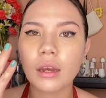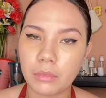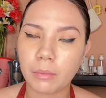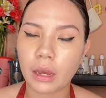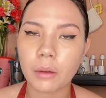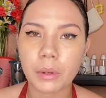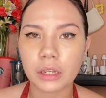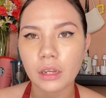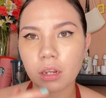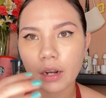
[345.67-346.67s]
in my
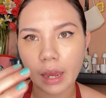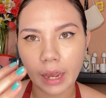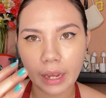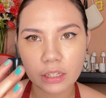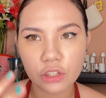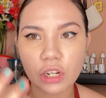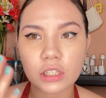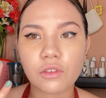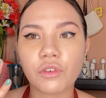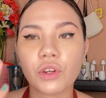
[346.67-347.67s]
opinion, I
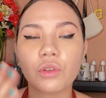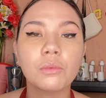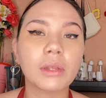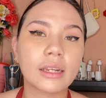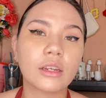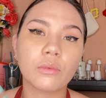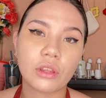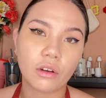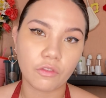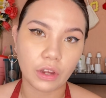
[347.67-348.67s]
suggest for you to blend it with
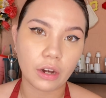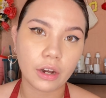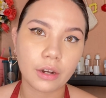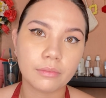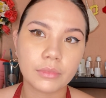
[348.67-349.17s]
your finger